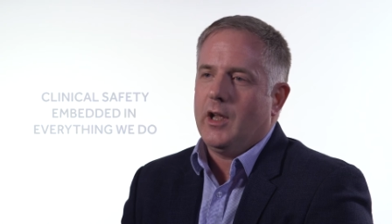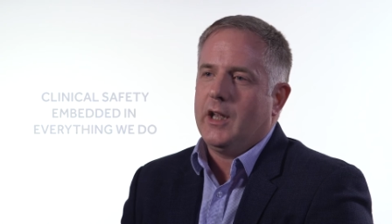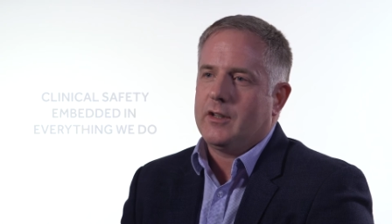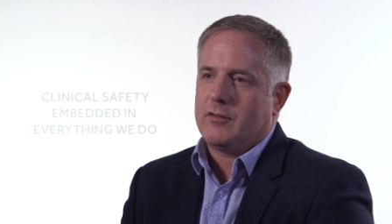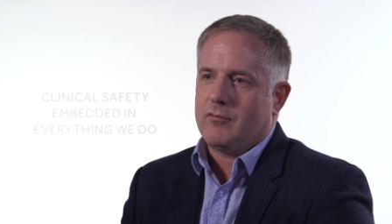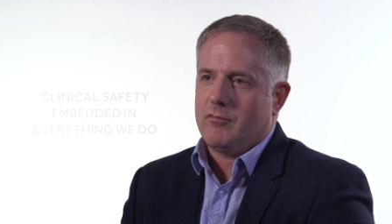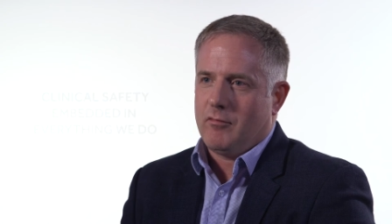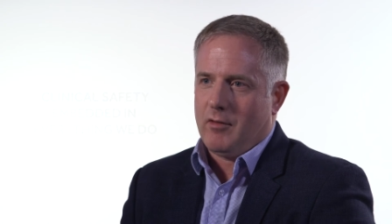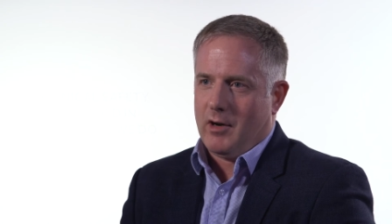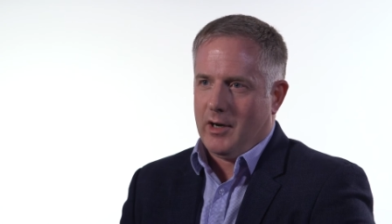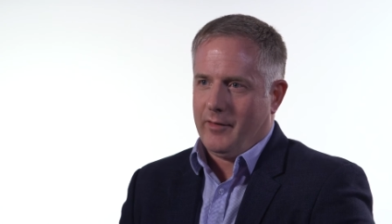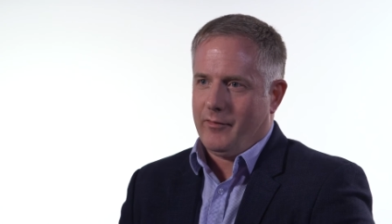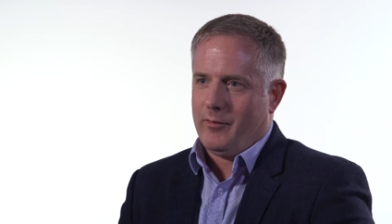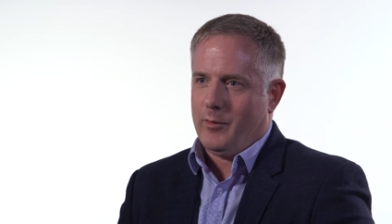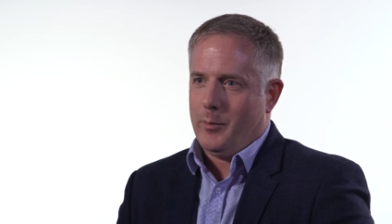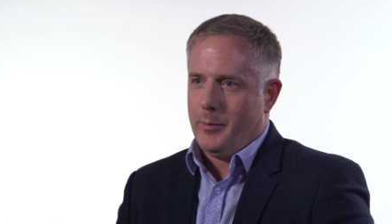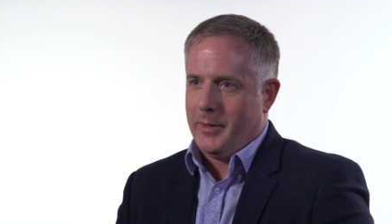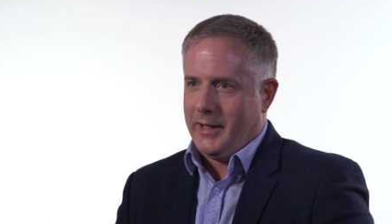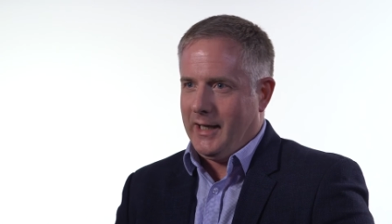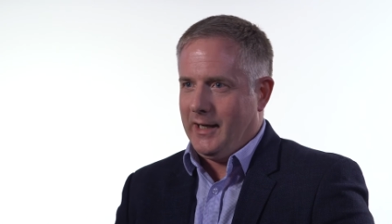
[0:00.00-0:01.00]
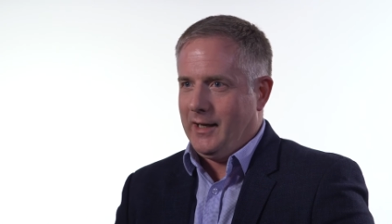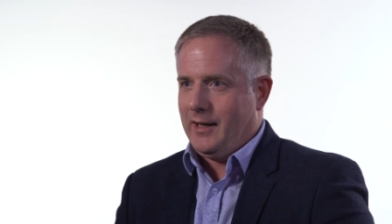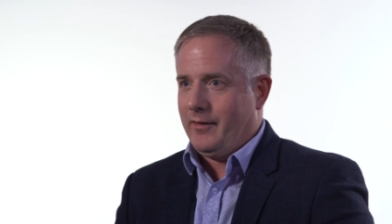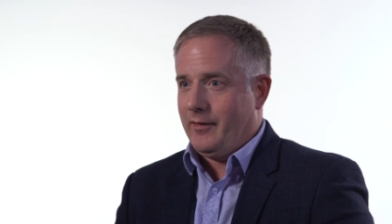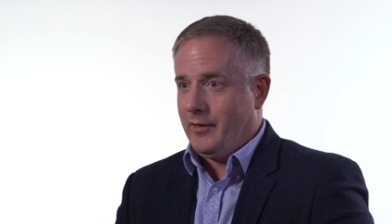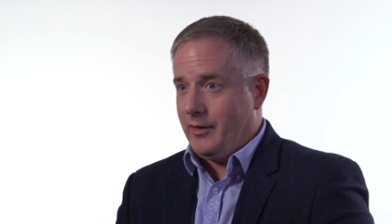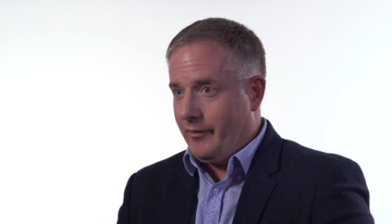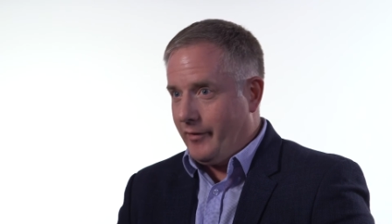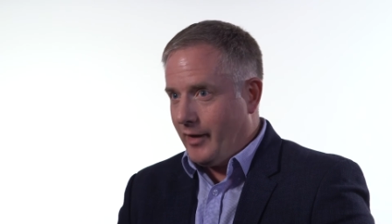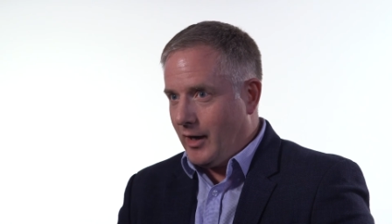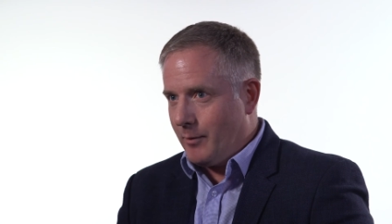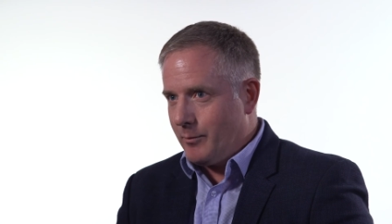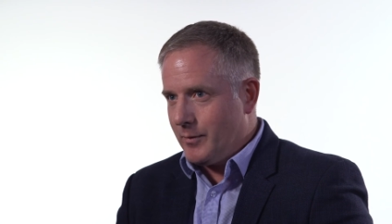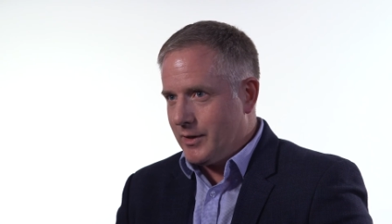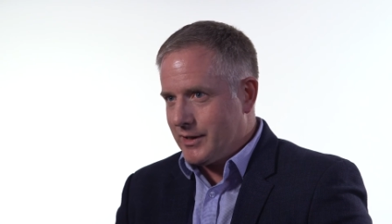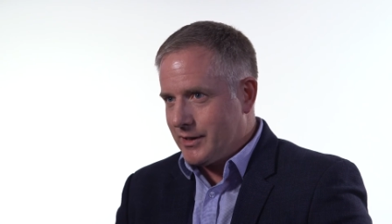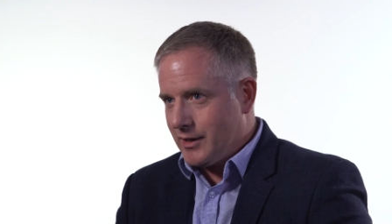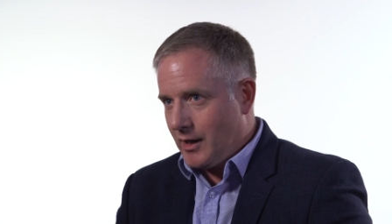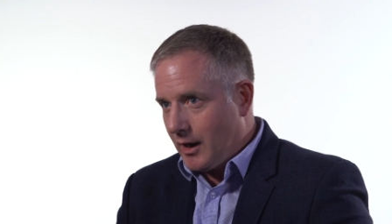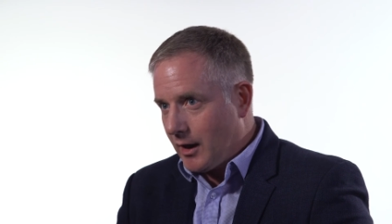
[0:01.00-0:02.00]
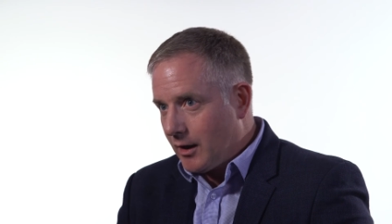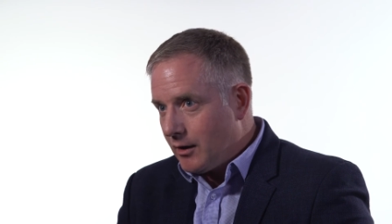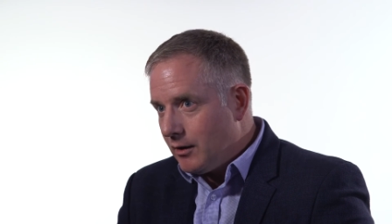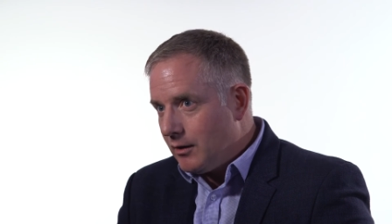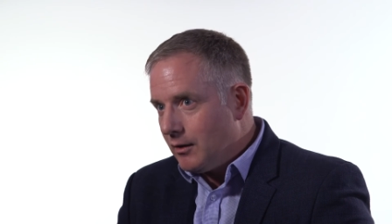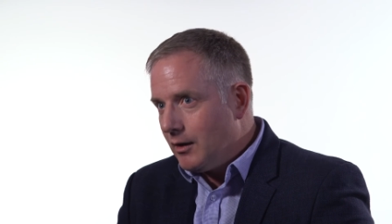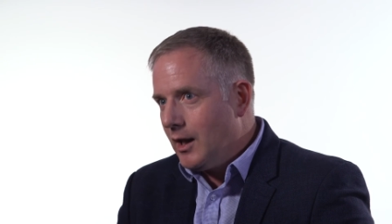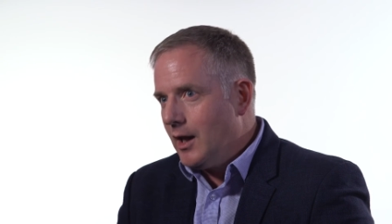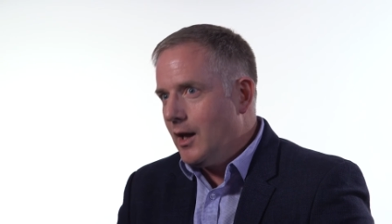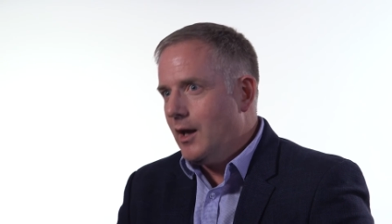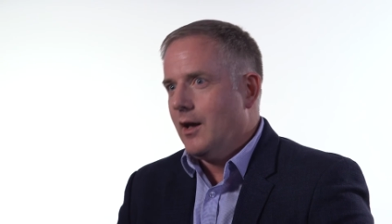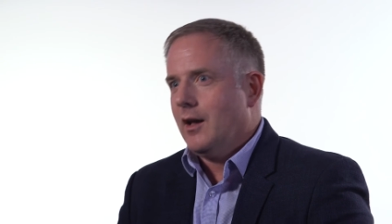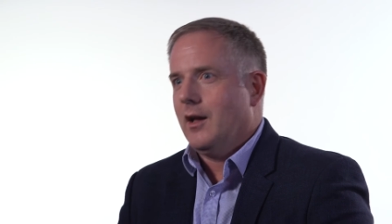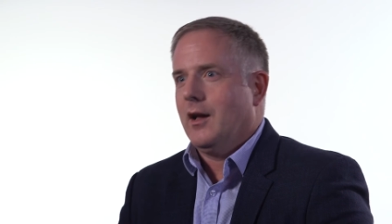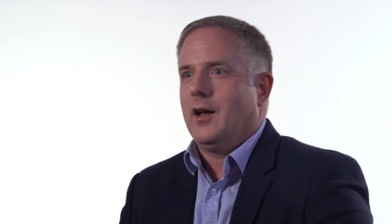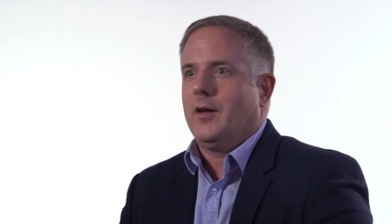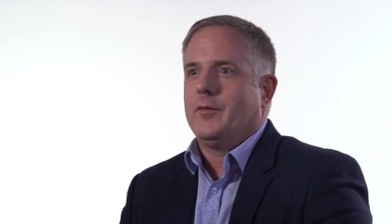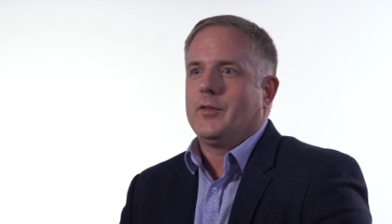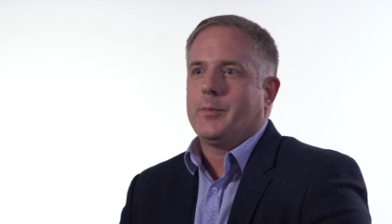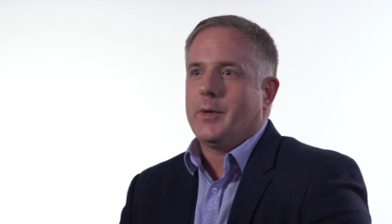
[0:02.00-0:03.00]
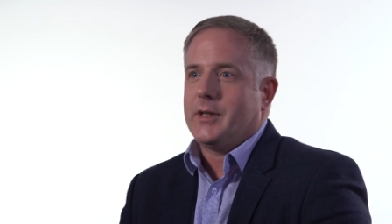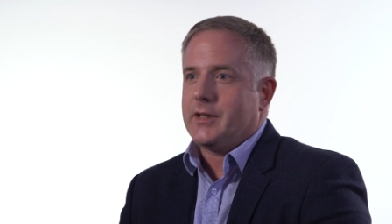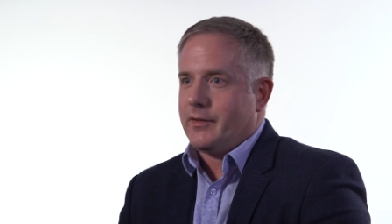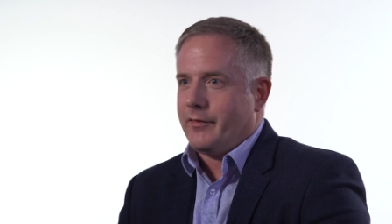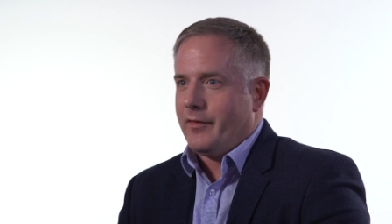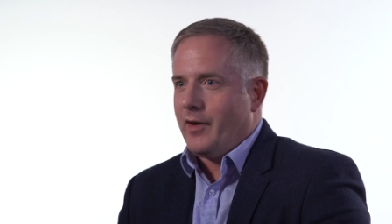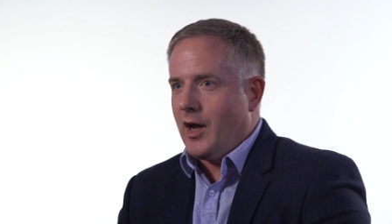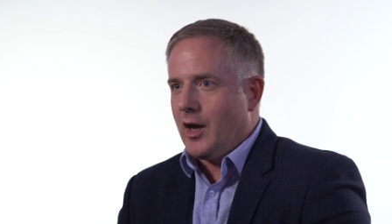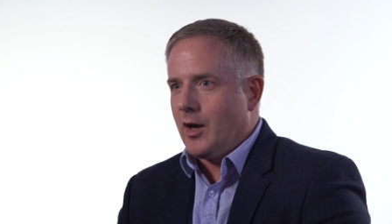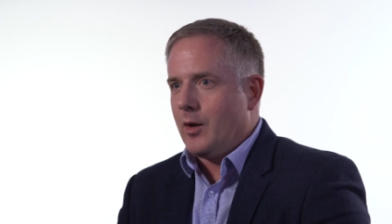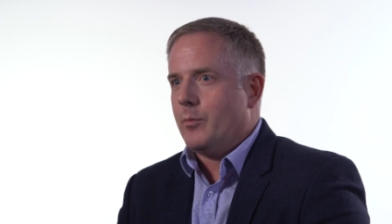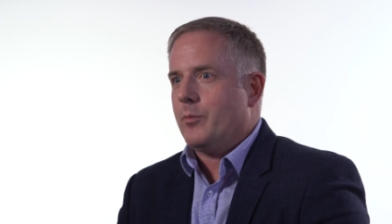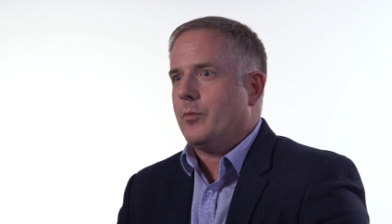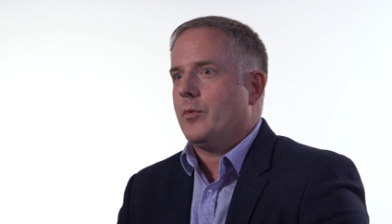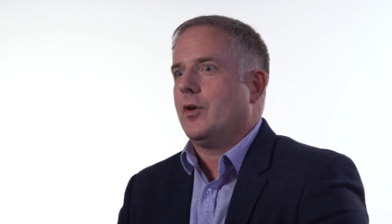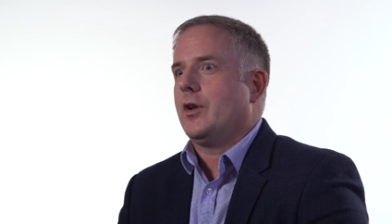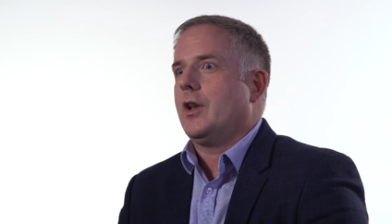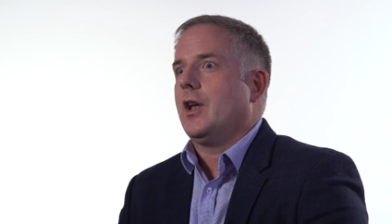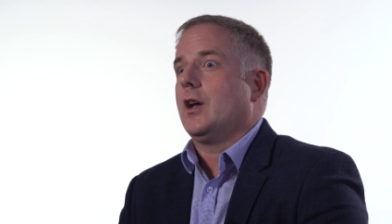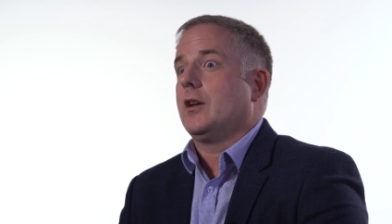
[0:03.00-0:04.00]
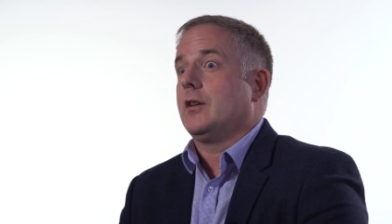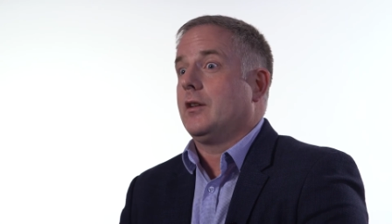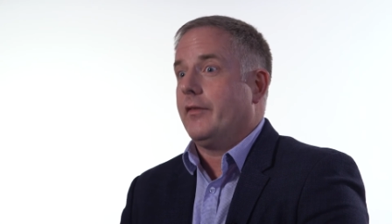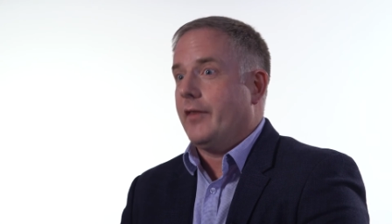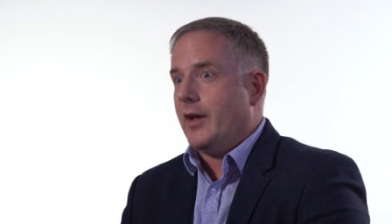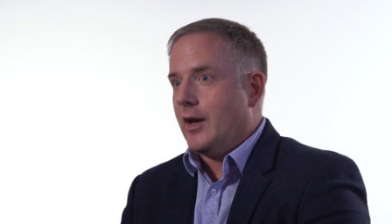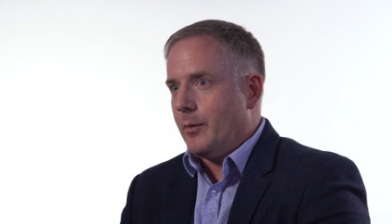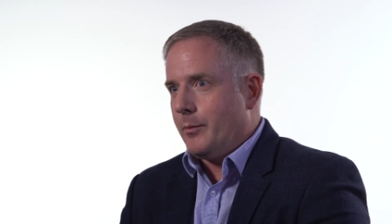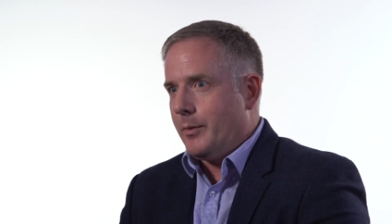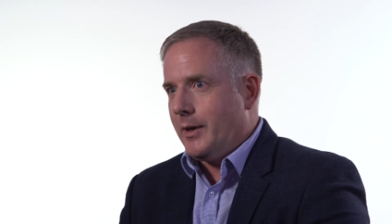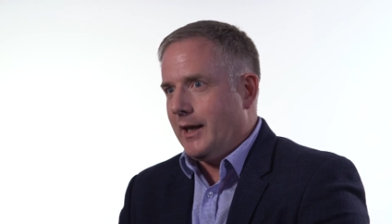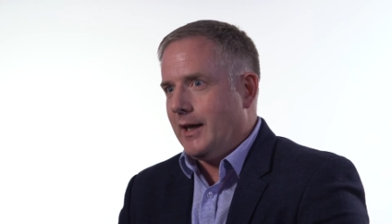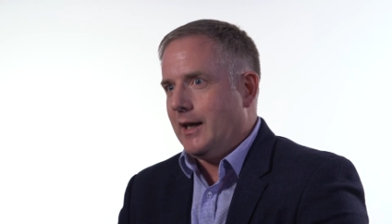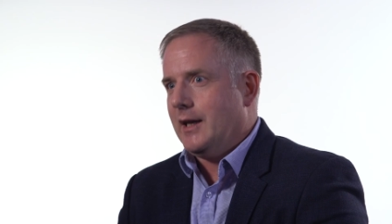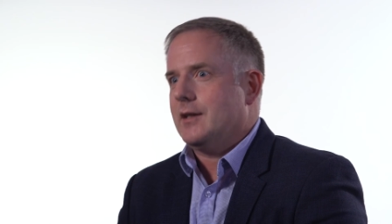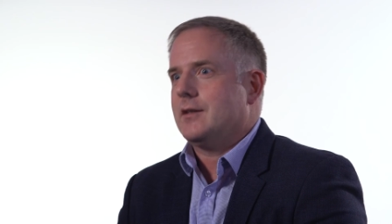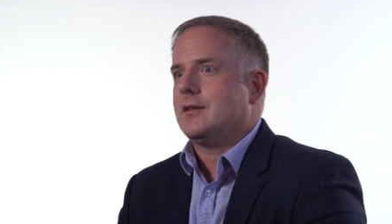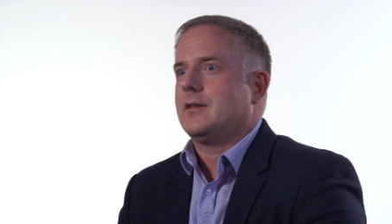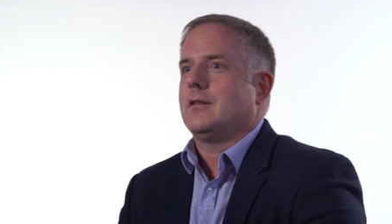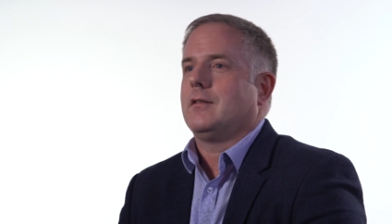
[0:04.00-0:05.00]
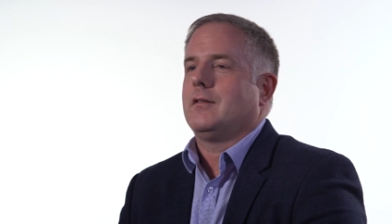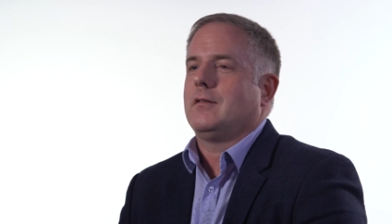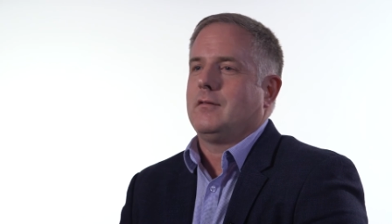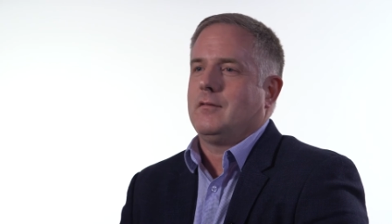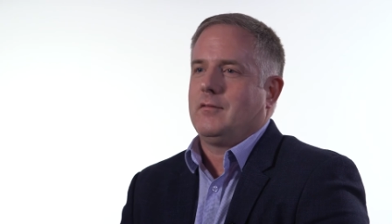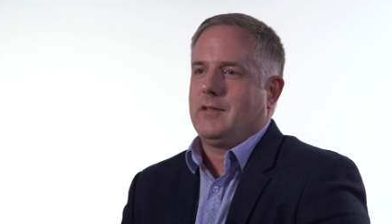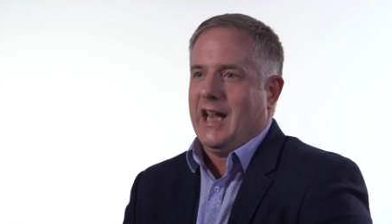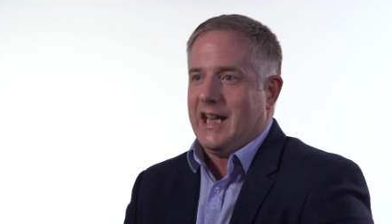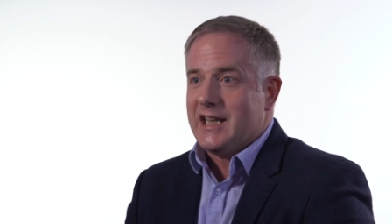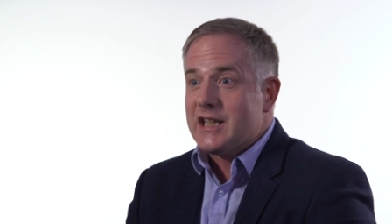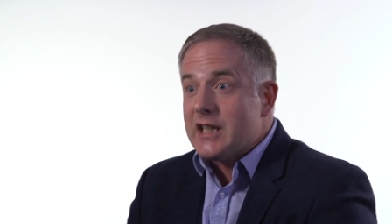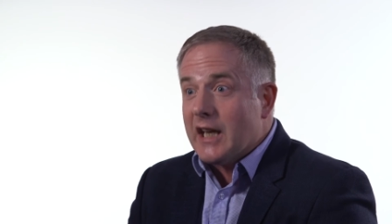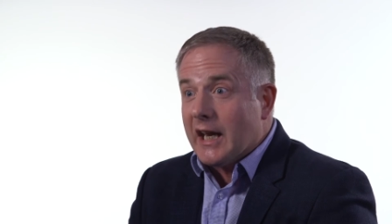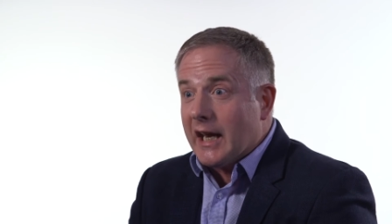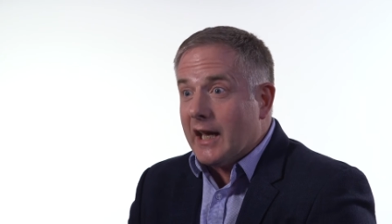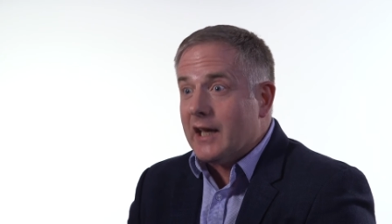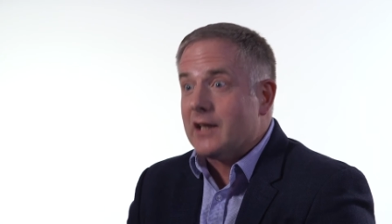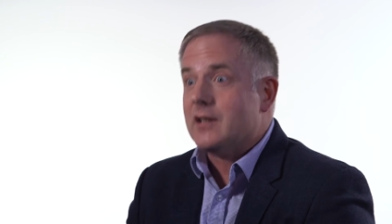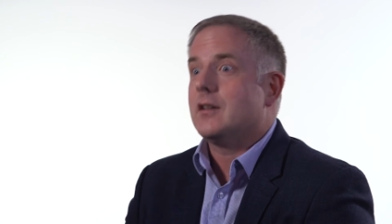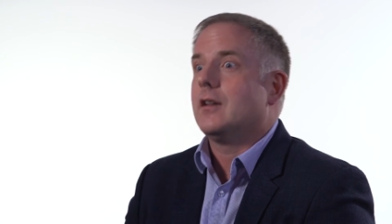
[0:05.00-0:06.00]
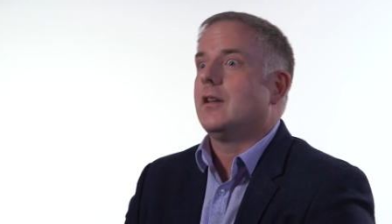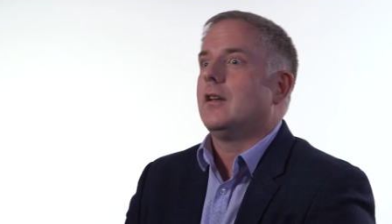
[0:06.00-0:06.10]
It's right from the beginning of the development cycle, specifying a product, developing it, testing it,